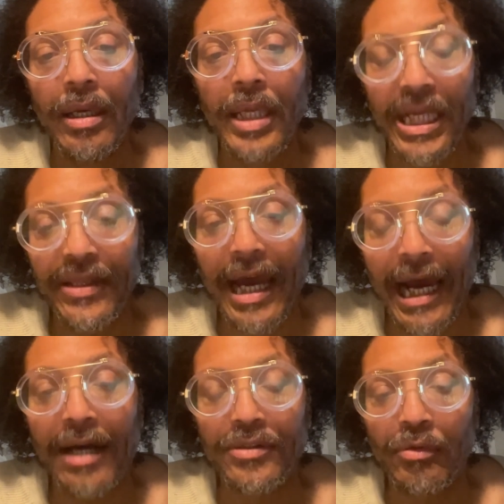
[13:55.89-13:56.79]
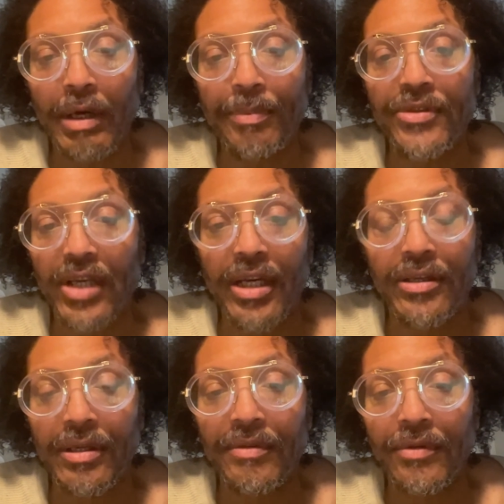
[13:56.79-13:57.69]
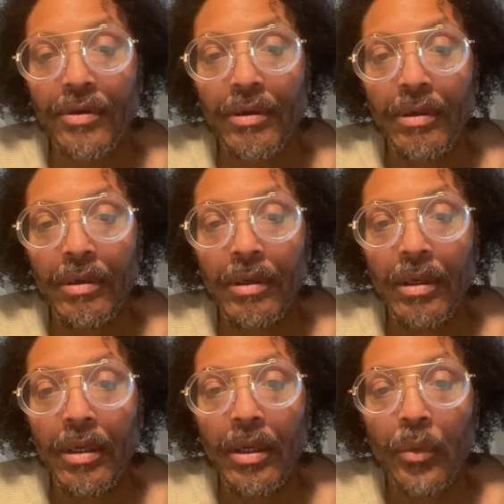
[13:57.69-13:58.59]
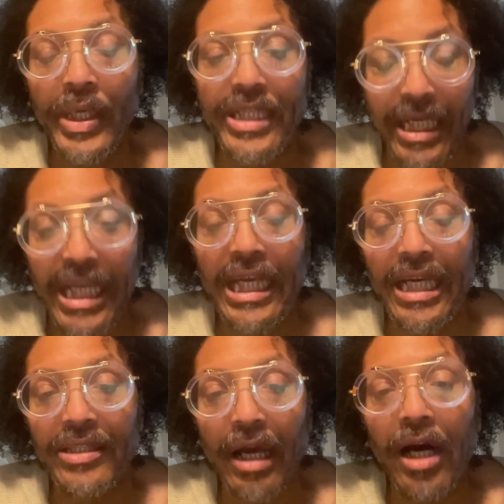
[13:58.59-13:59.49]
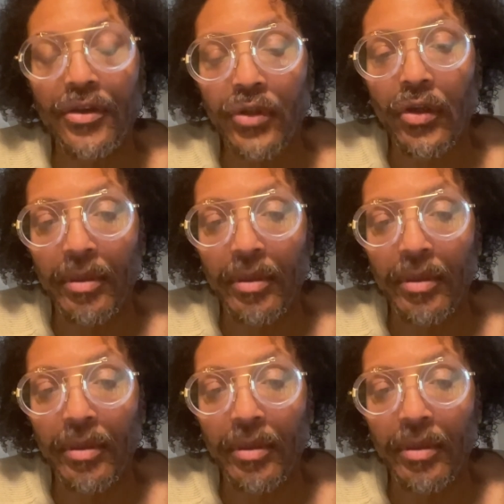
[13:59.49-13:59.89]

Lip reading: in the House of Representatives, which is also the